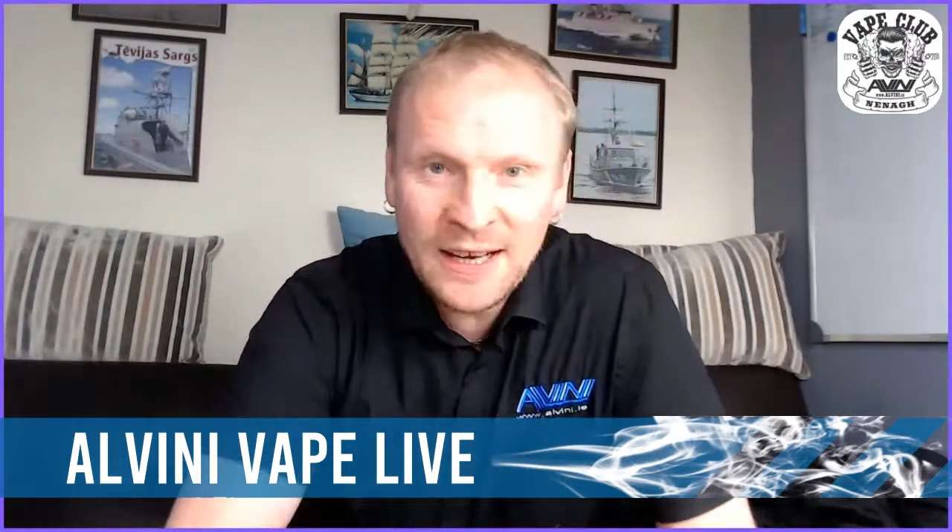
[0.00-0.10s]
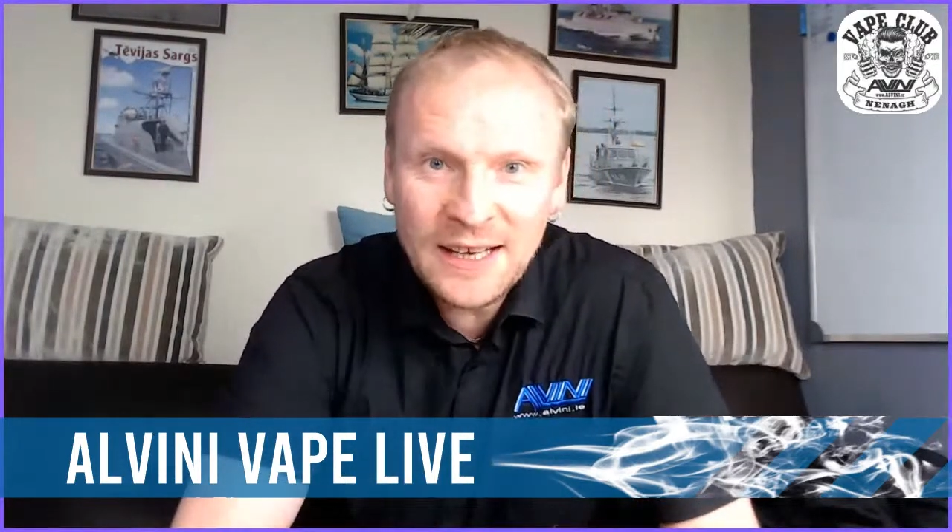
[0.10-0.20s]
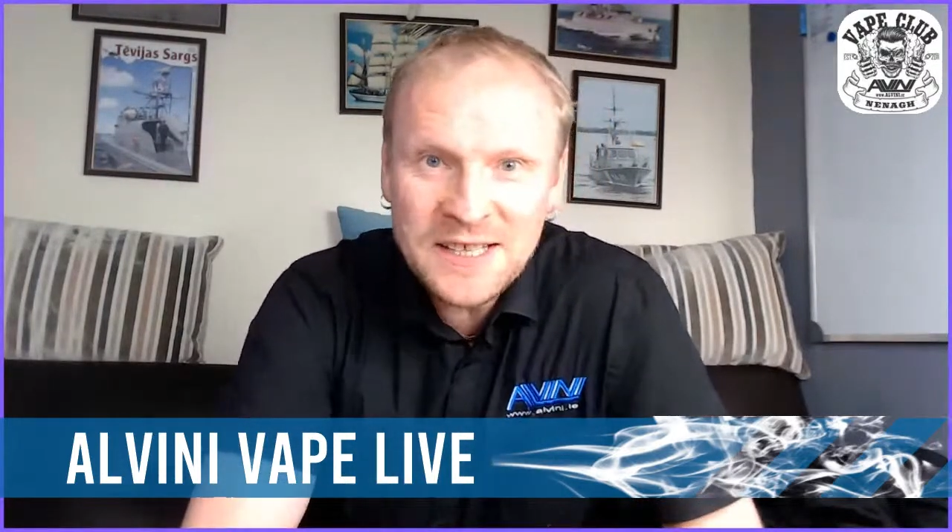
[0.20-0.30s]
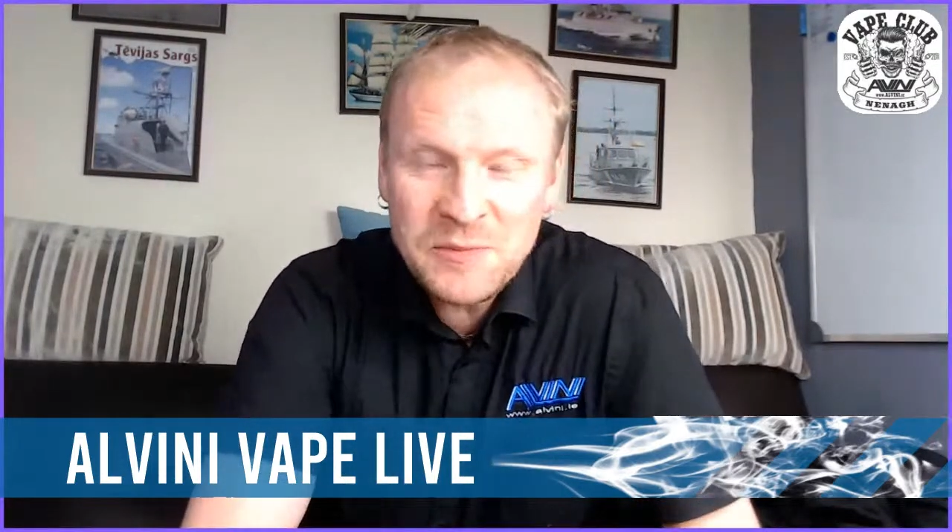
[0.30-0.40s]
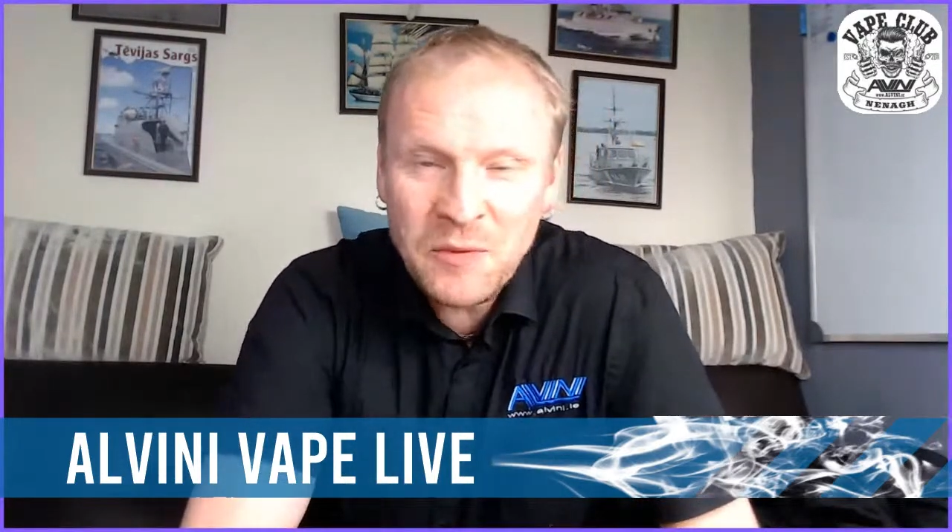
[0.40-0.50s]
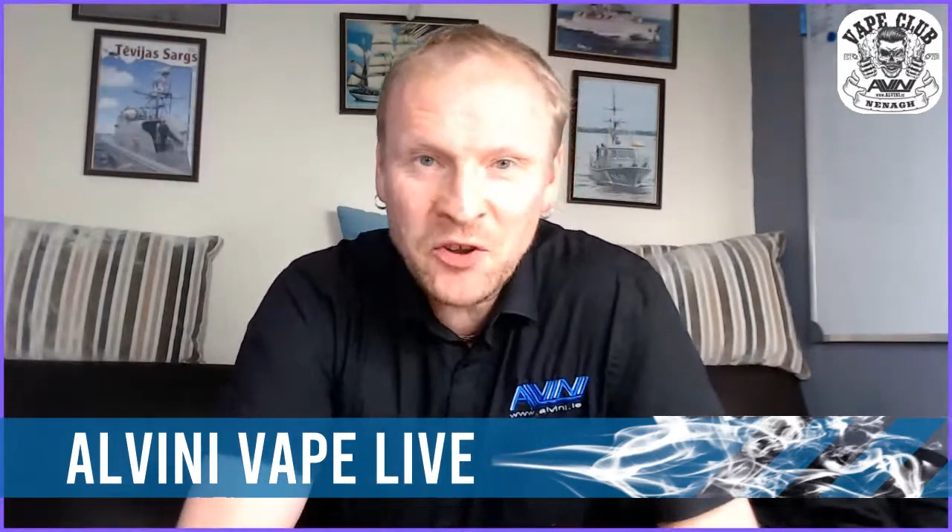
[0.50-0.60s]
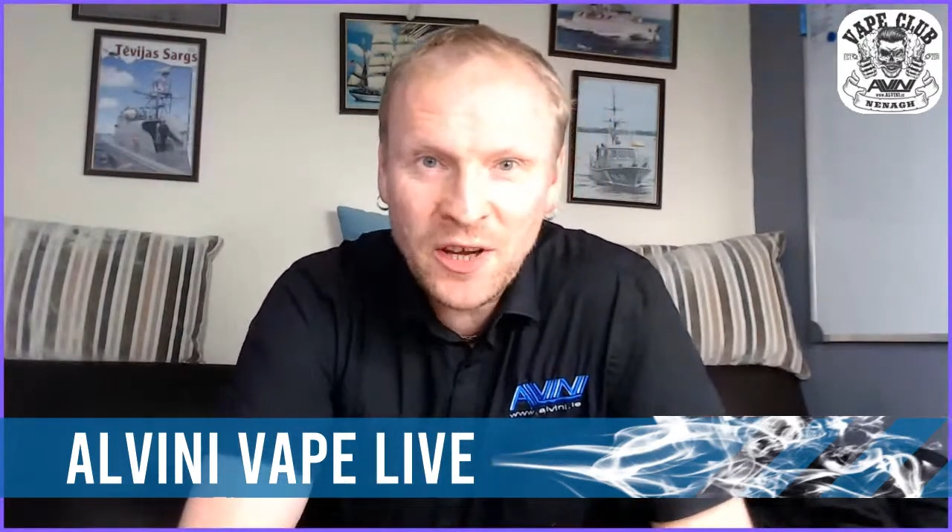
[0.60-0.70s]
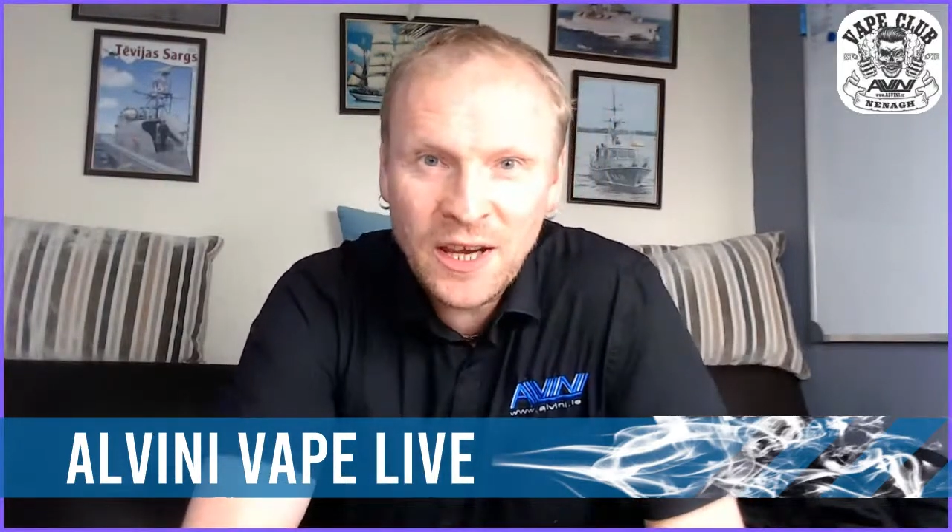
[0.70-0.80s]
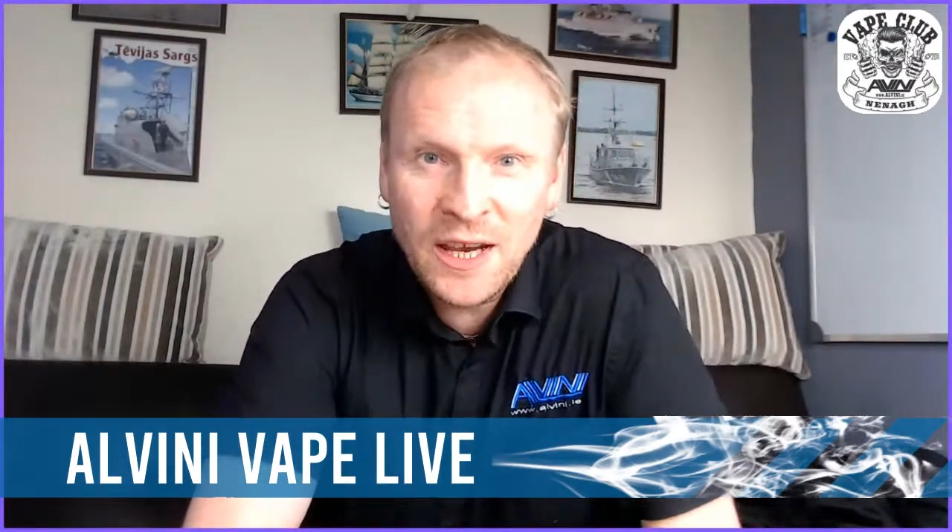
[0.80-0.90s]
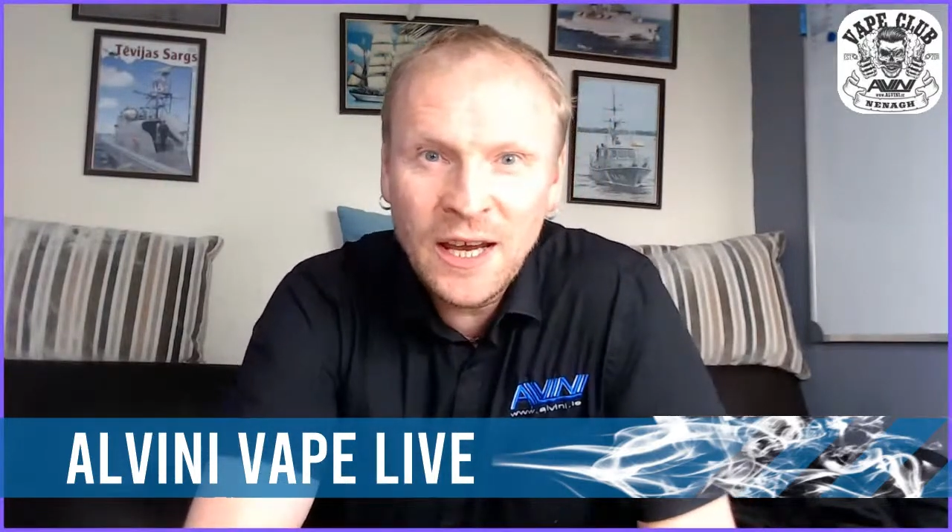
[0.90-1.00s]
It's
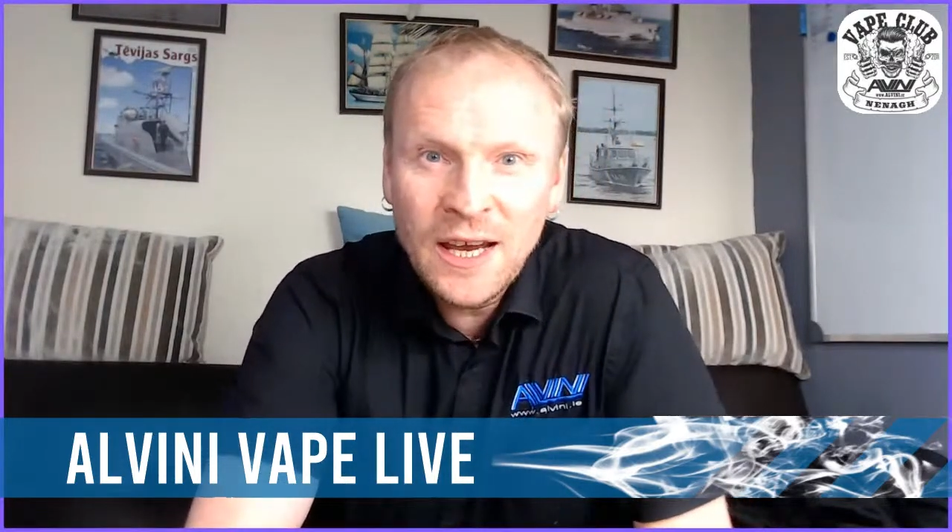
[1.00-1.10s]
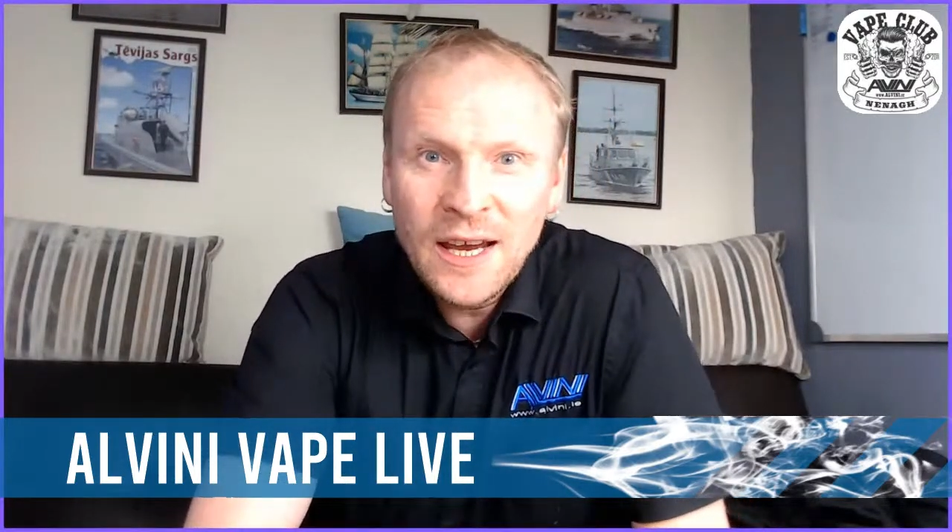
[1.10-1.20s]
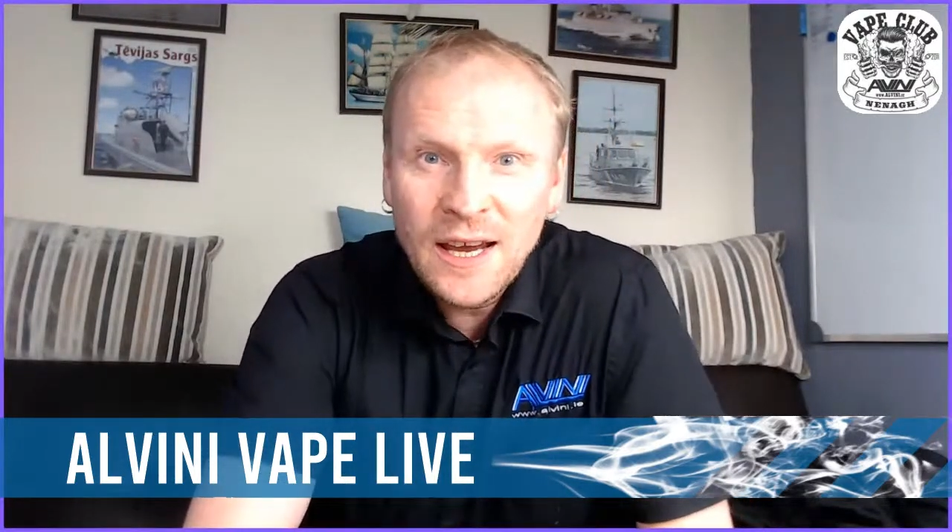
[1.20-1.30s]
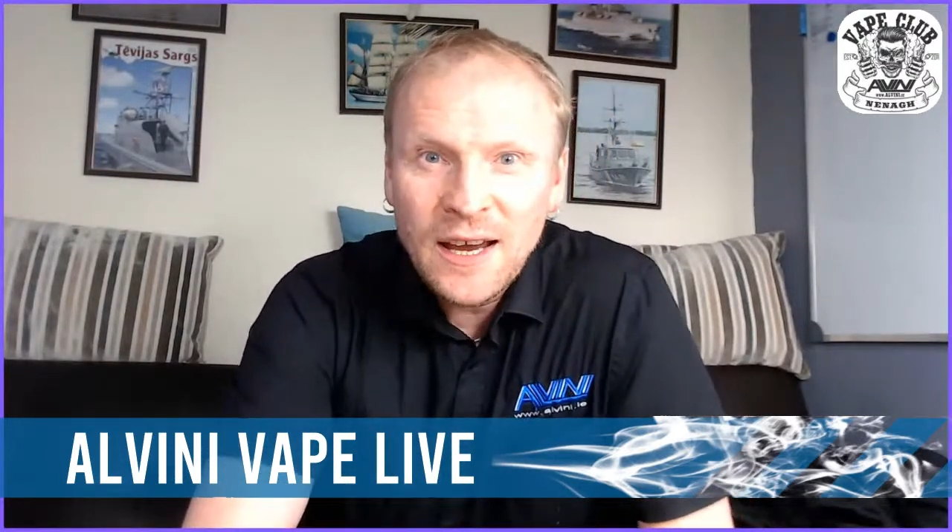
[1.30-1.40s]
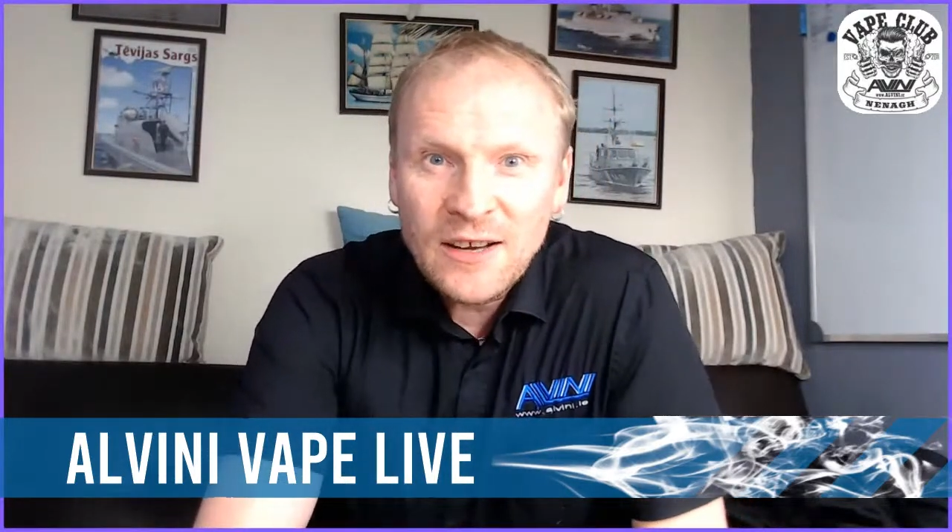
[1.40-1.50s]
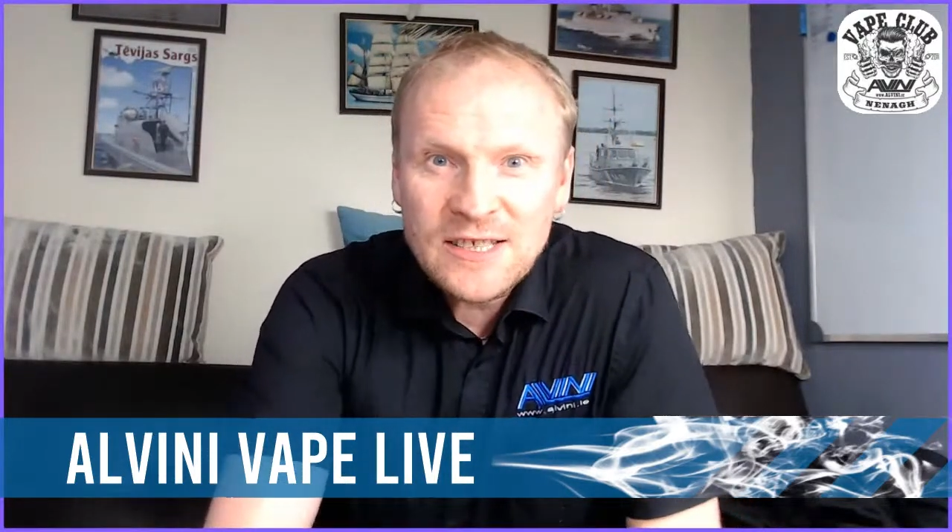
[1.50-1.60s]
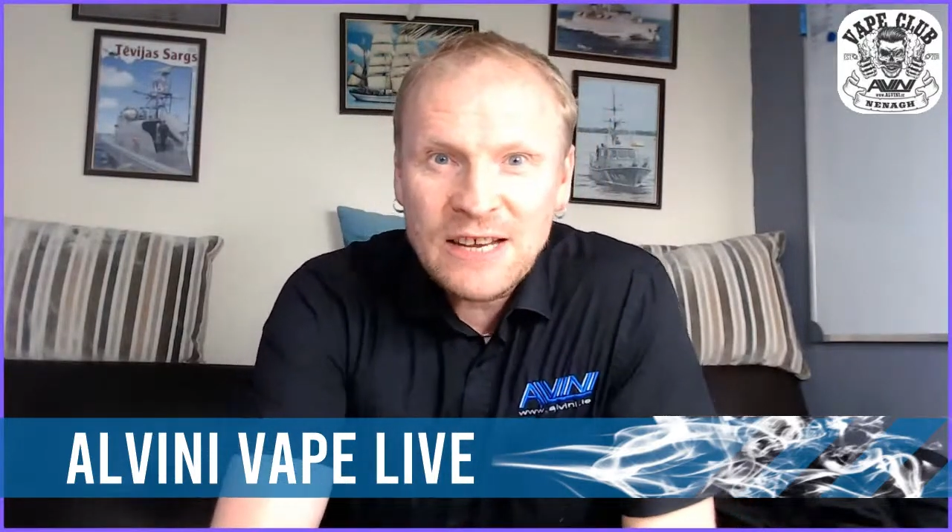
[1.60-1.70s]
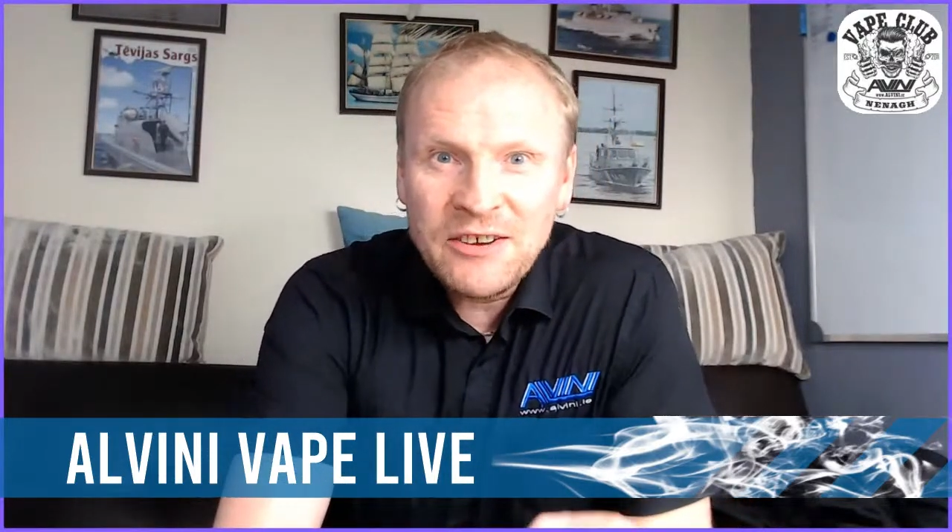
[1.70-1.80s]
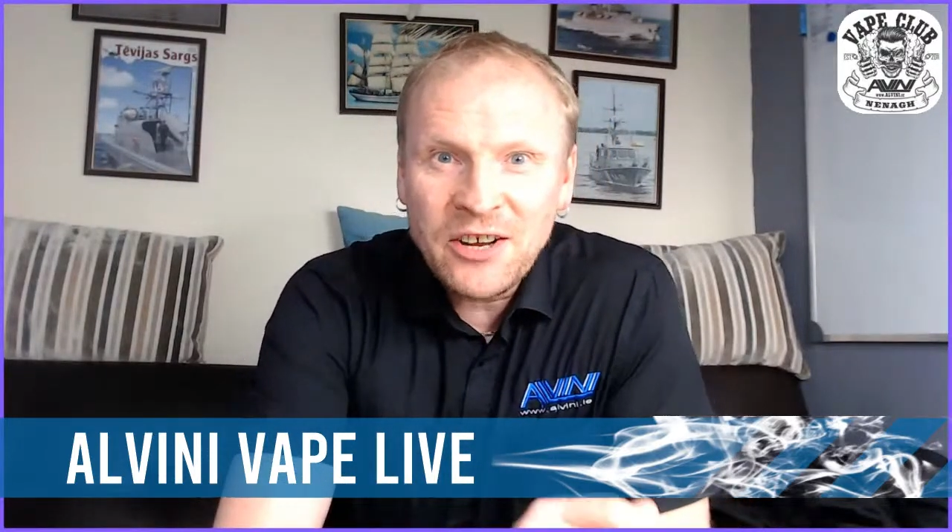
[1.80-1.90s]
Monday, 7